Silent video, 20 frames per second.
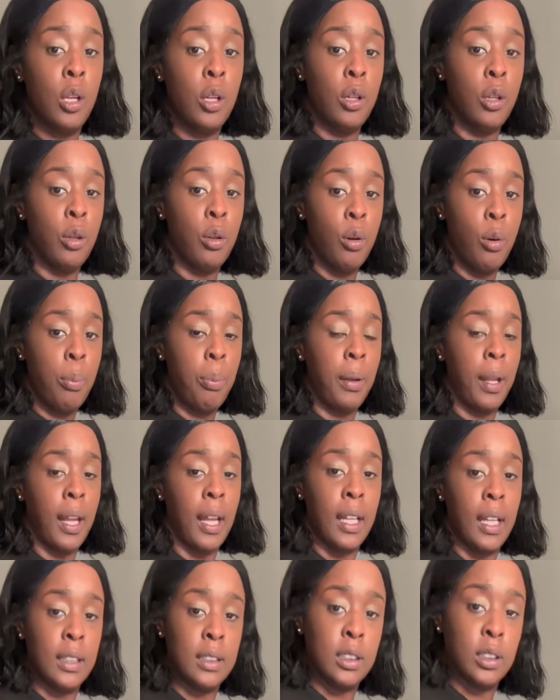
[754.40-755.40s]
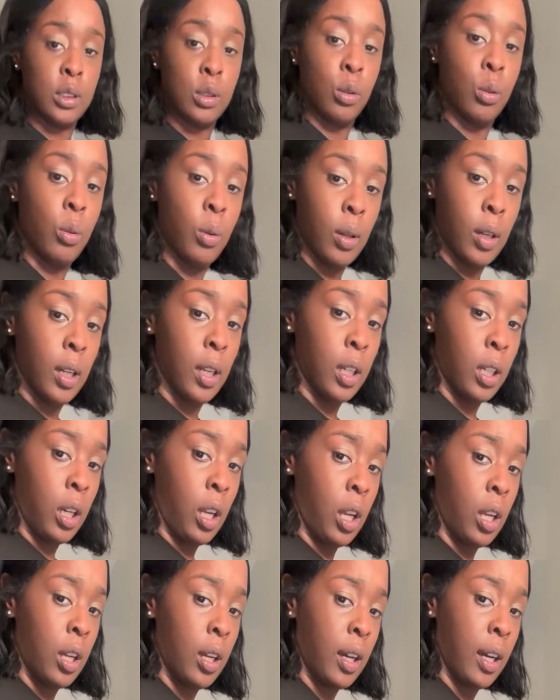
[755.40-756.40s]
new pants on
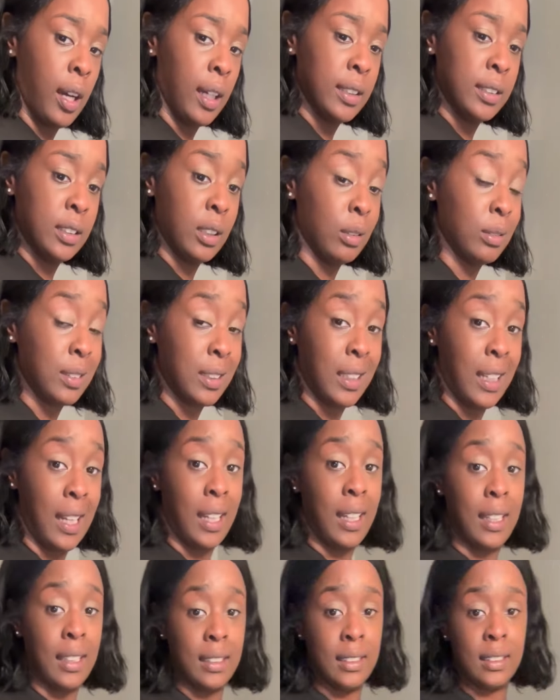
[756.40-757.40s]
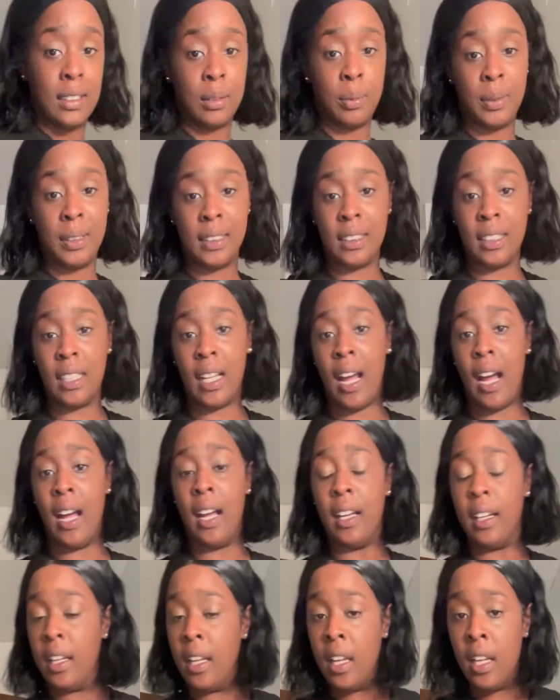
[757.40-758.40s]
because those leggings was
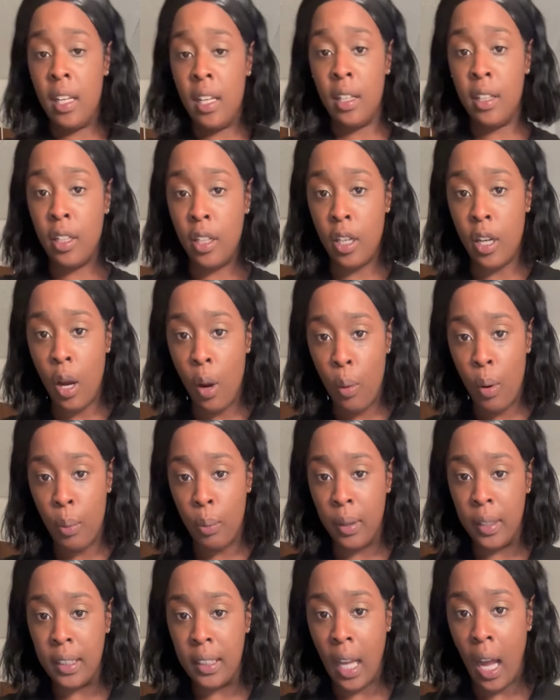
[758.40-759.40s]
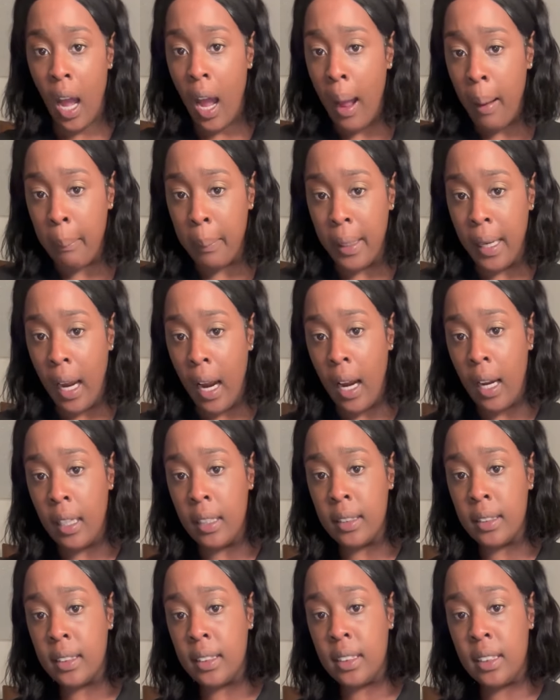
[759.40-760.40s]
not going with the
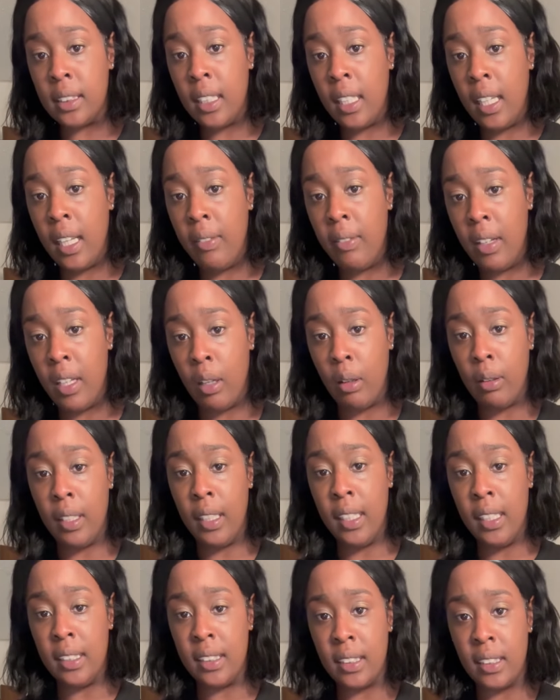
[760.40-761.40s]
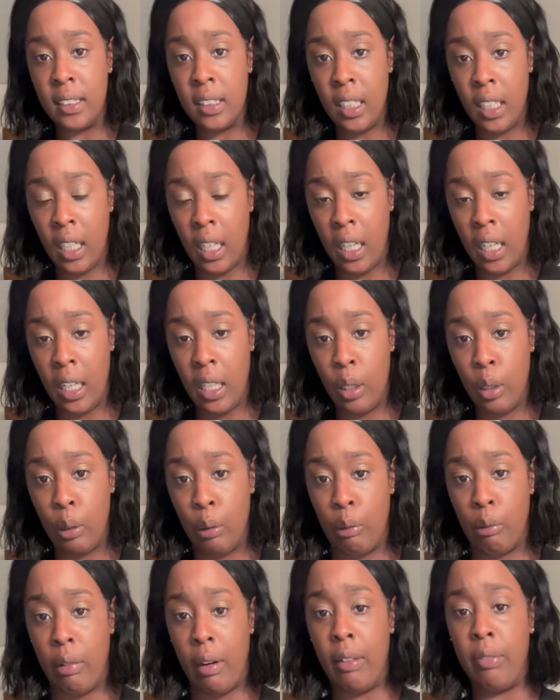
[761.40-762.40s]
ambiance, even though these is looking a
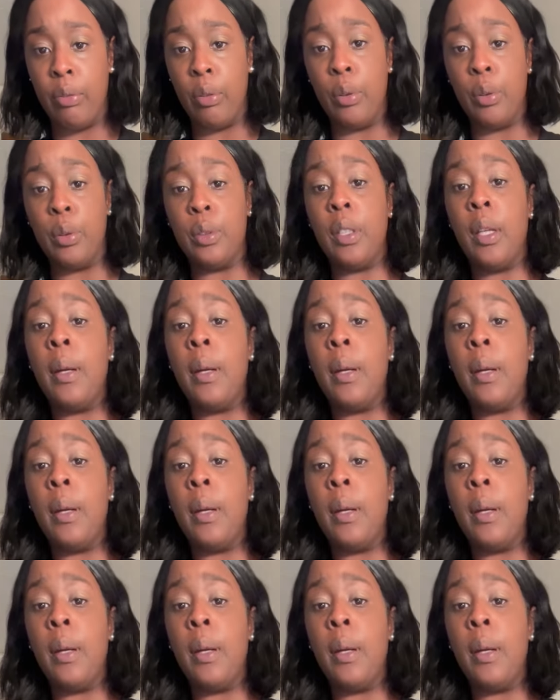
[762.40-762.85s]
little ruffled.